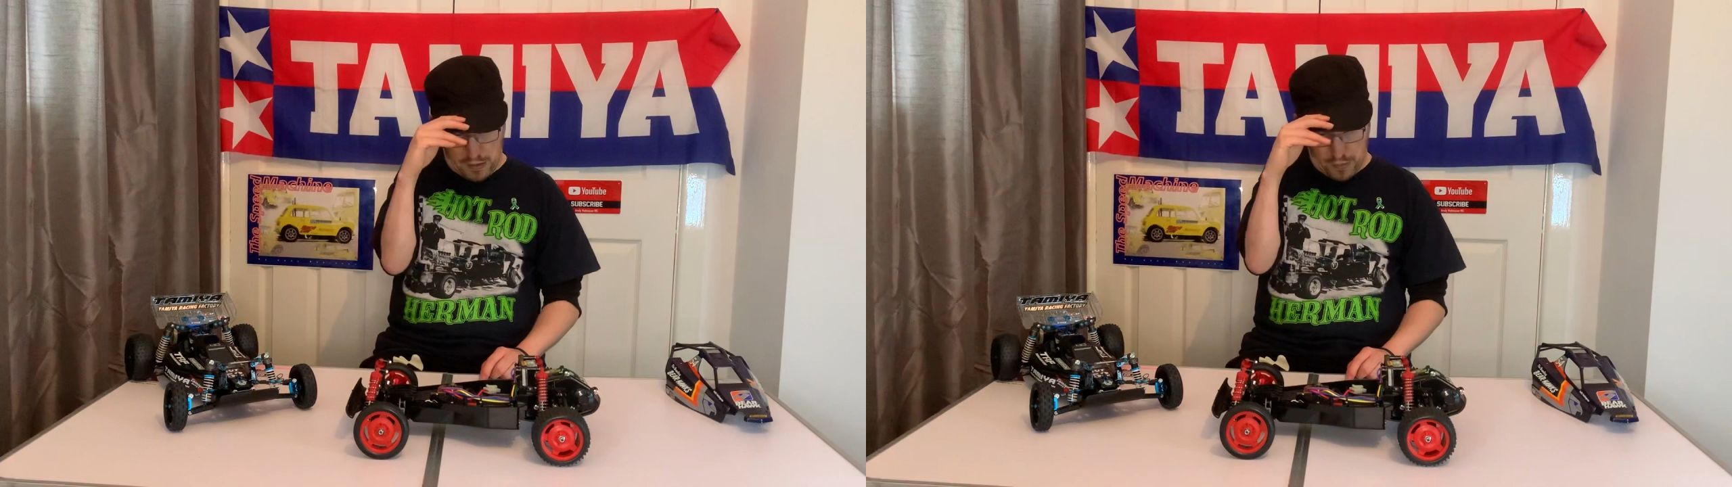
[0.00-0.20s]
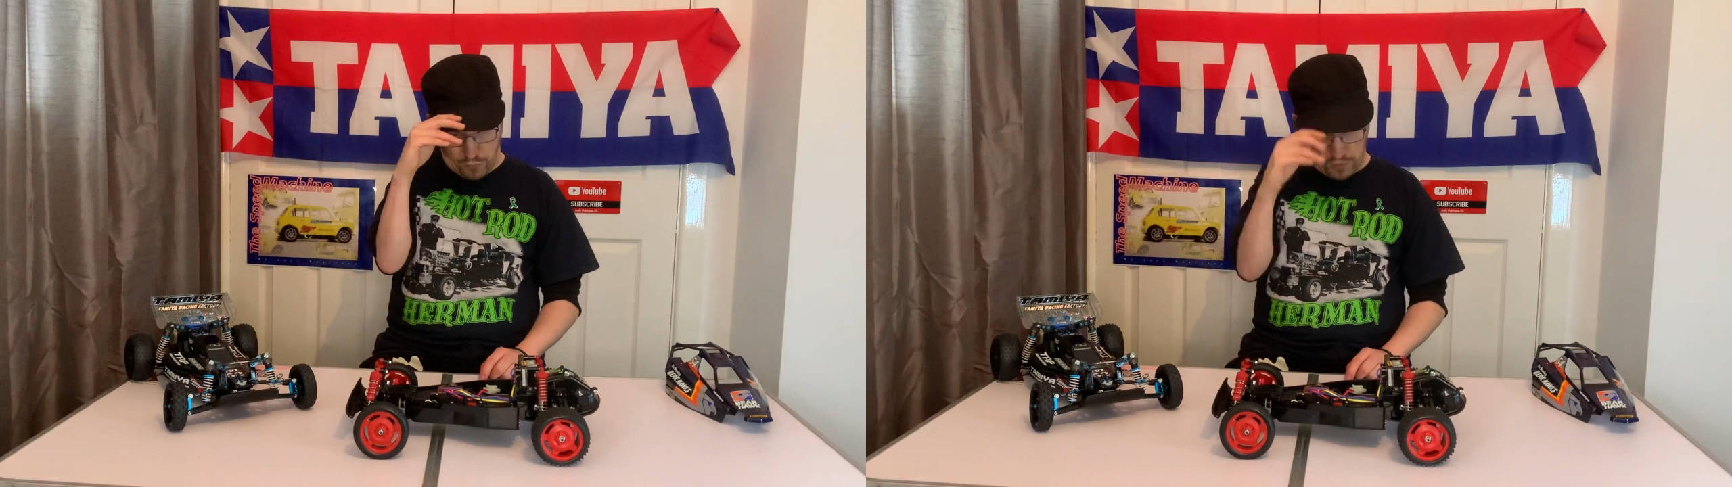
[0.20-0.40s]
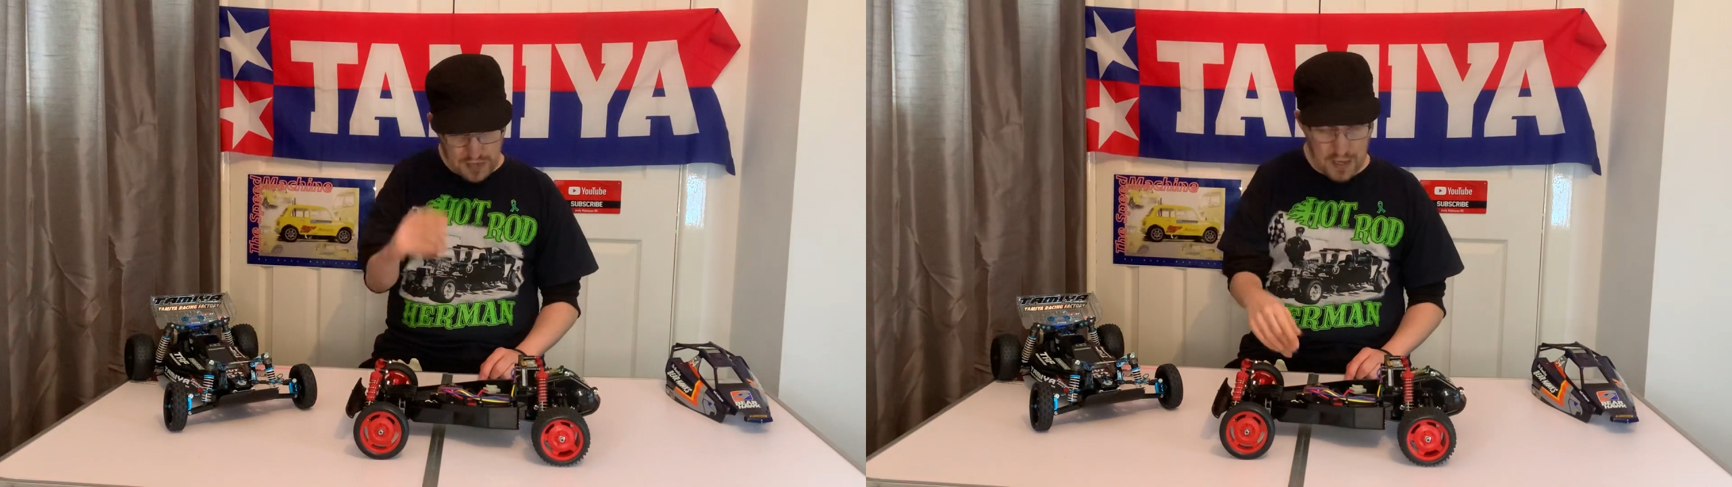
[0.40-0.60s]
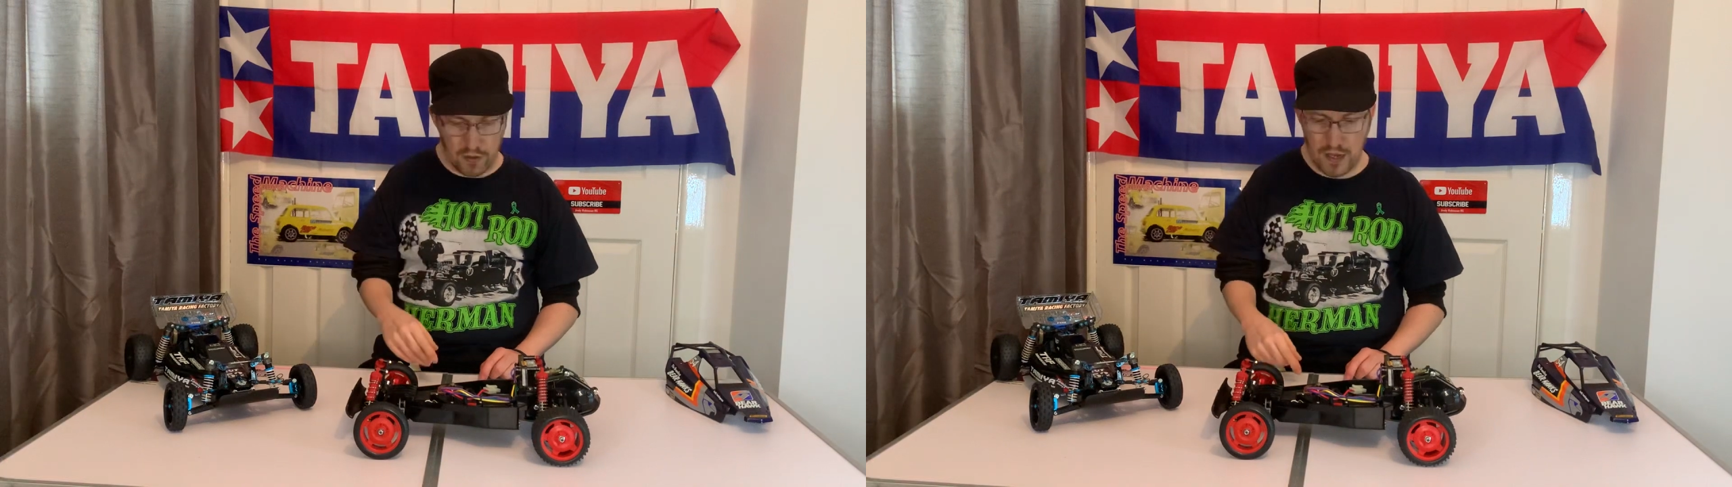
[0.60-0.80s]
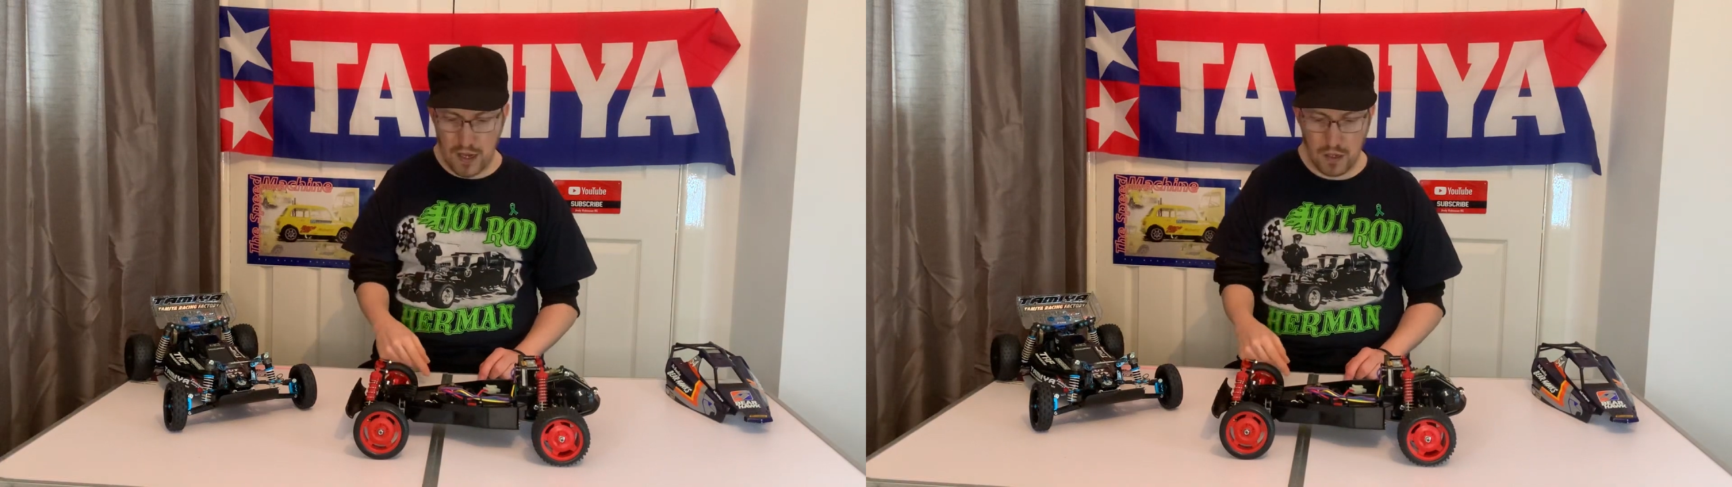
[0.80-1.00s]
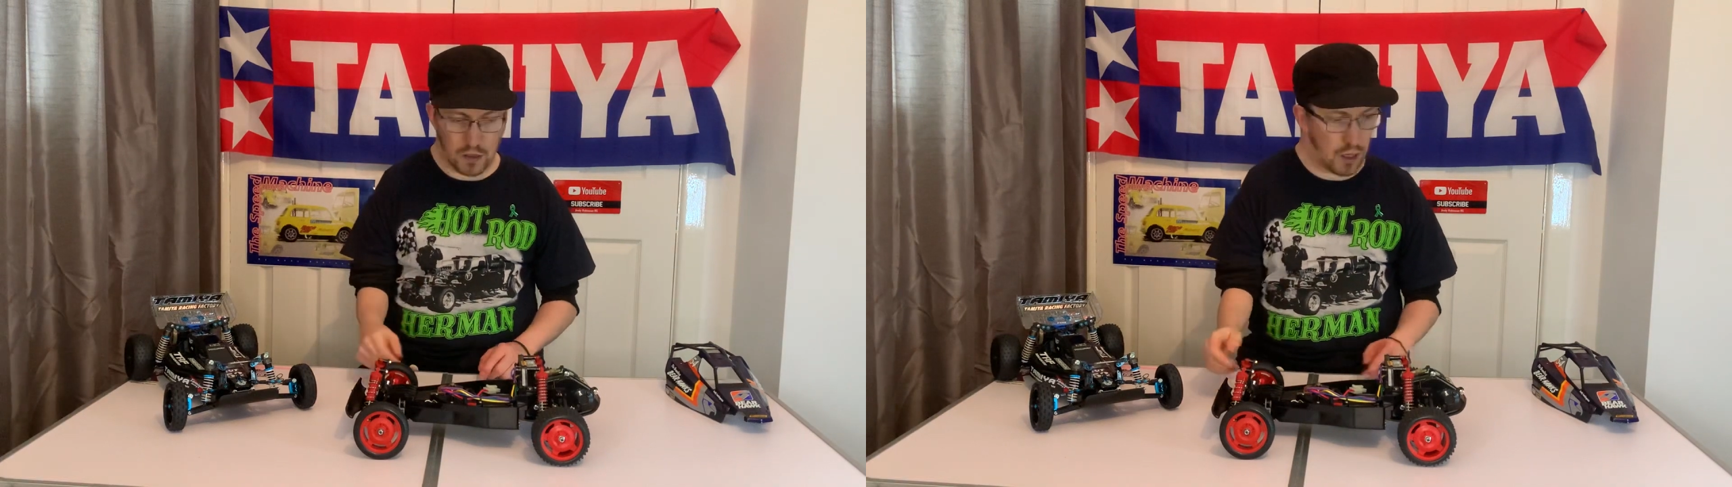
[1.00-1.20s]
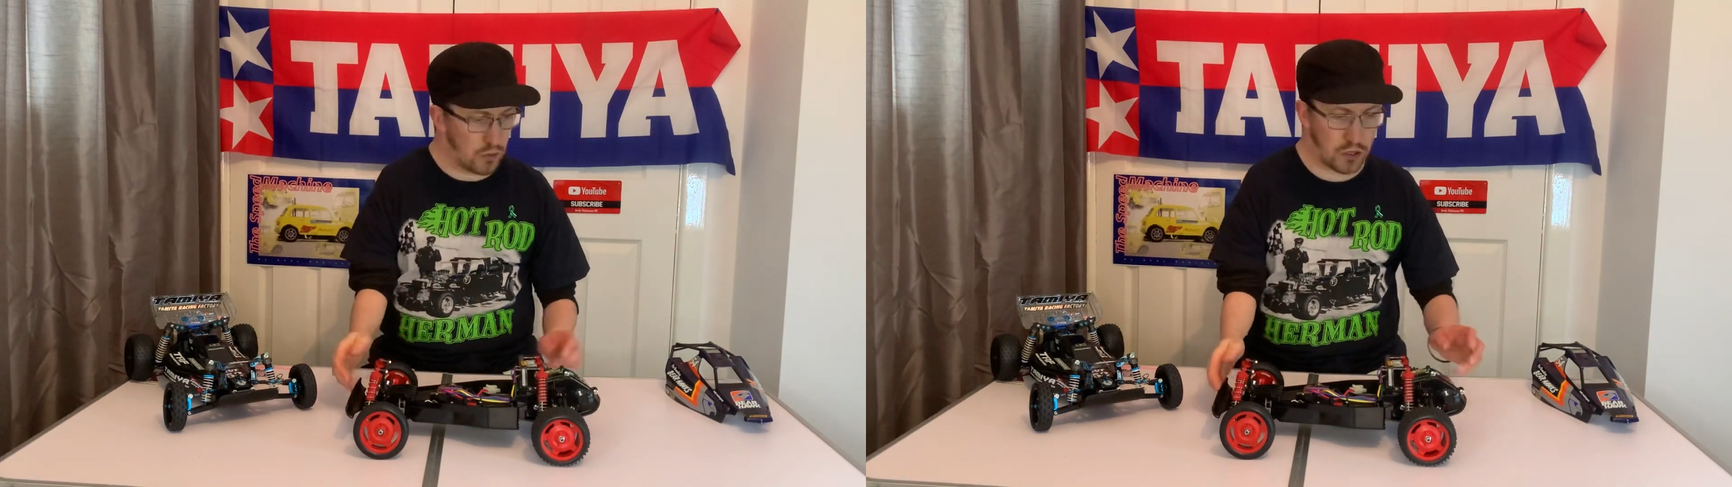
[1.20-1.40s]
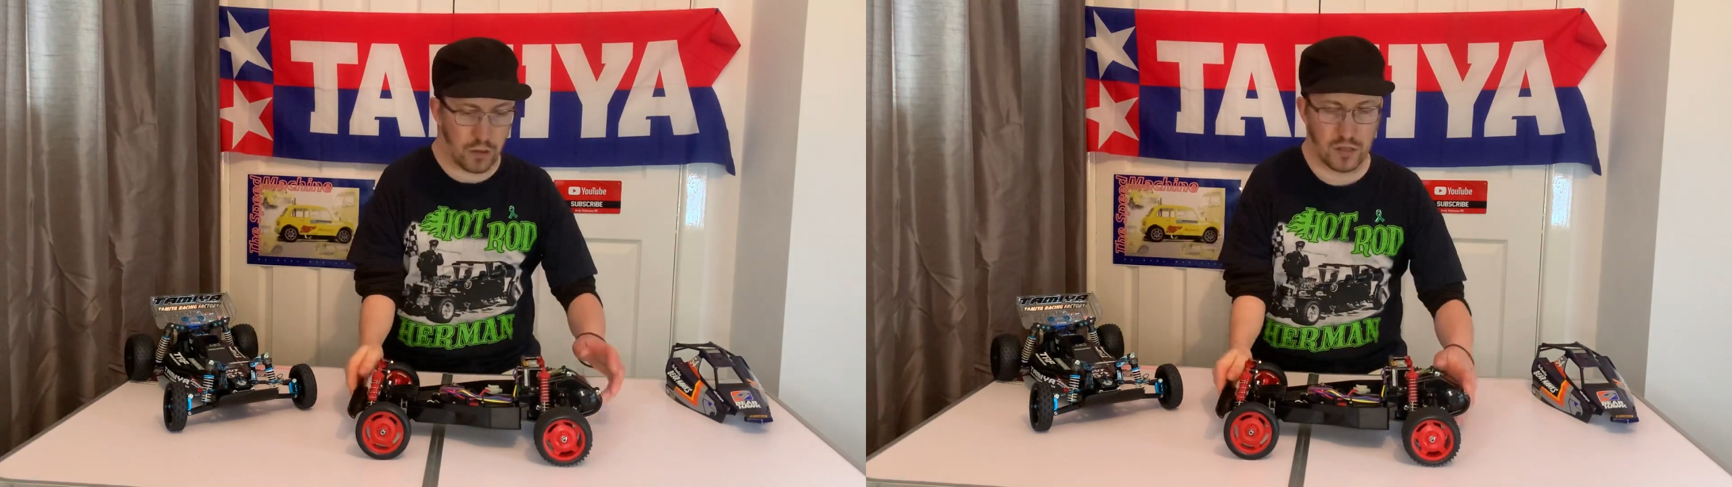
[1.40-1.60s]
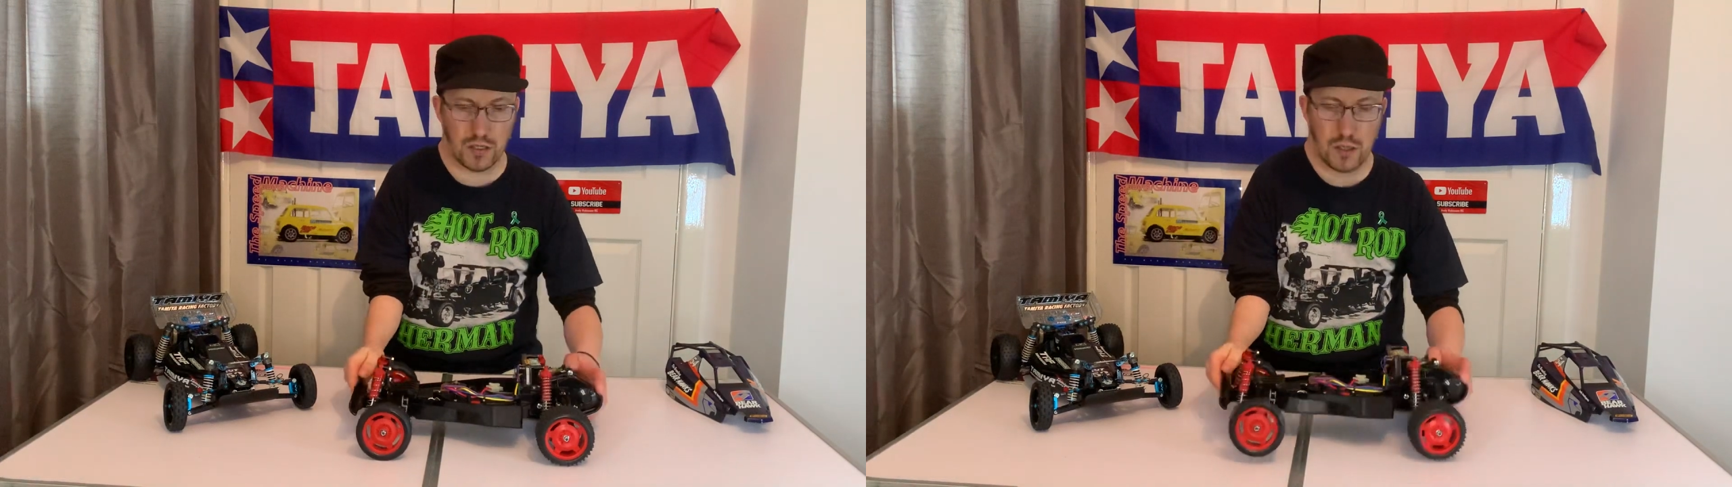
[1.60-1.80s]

well, yeah, there you go. So,